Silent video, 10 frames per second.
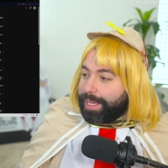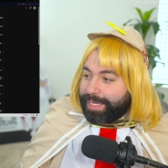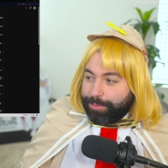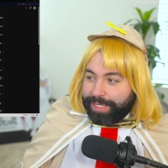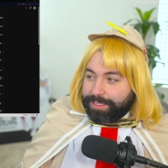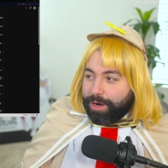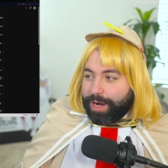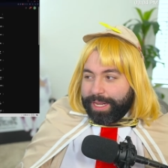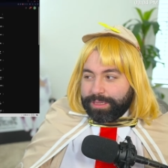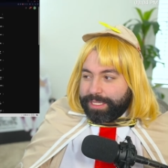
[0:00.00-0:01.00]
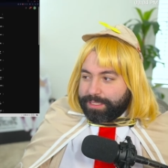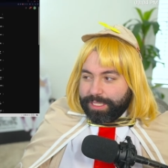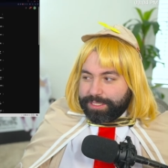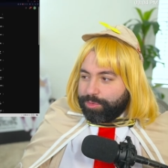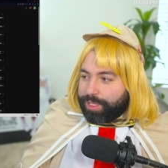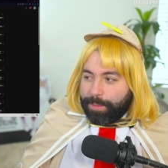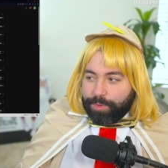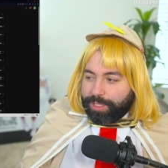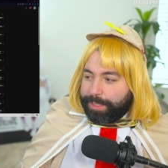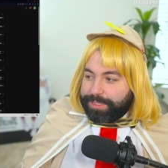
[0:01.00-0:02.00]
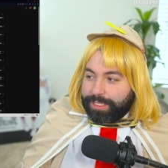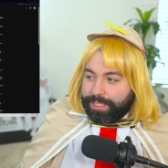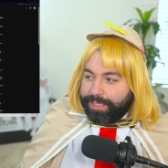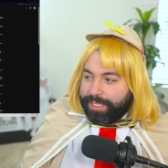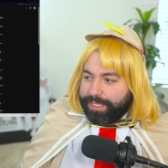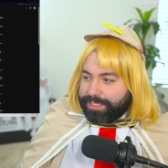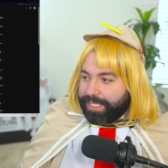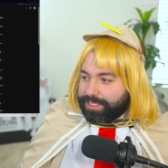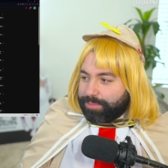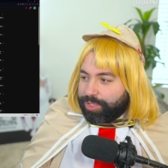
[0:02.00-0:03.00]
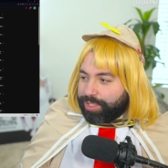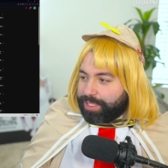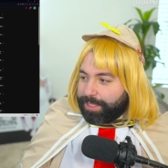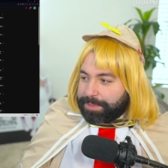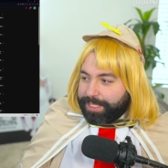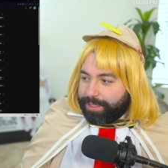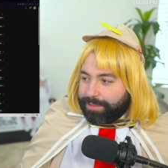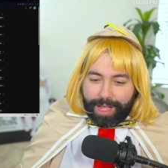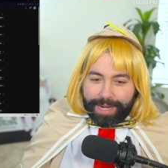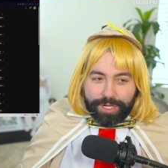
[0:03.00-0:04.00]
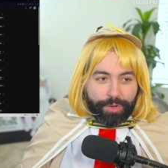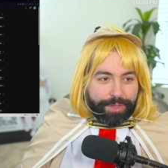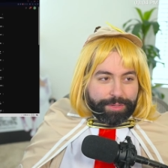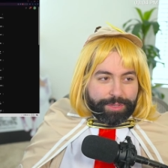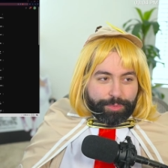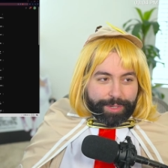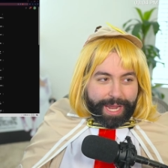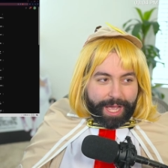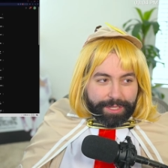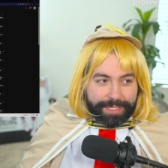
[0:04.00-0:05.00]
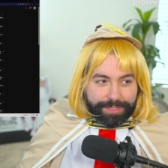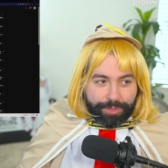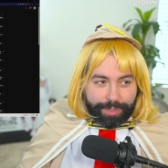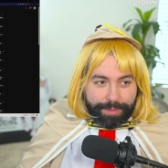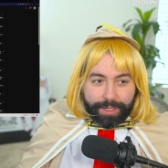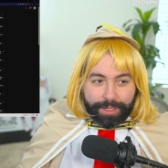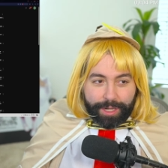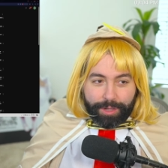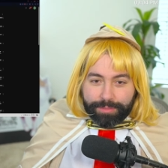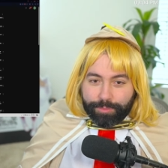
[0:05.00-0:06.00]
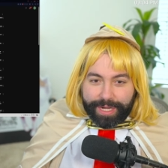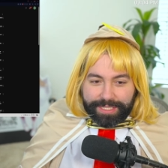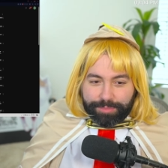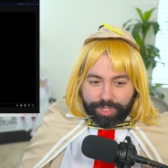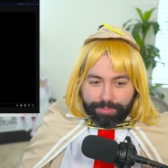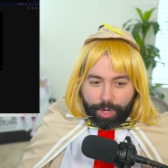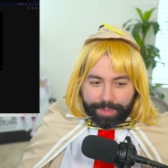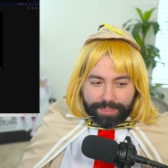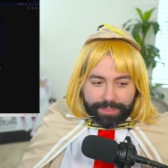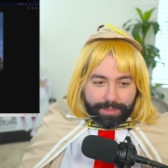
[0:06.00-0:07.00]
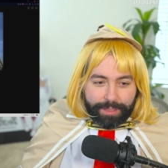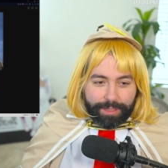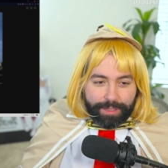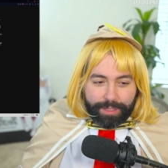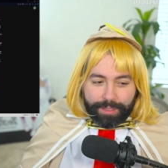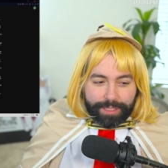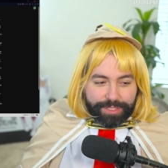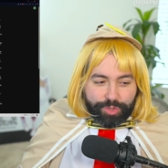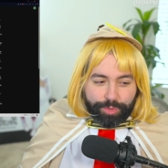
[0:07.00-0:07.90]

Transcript: Anyways, all right, let's let's do a couple clips here. Let, let us get some good clips here. I know the the reality is grim. You know, we got some good moments. Let's do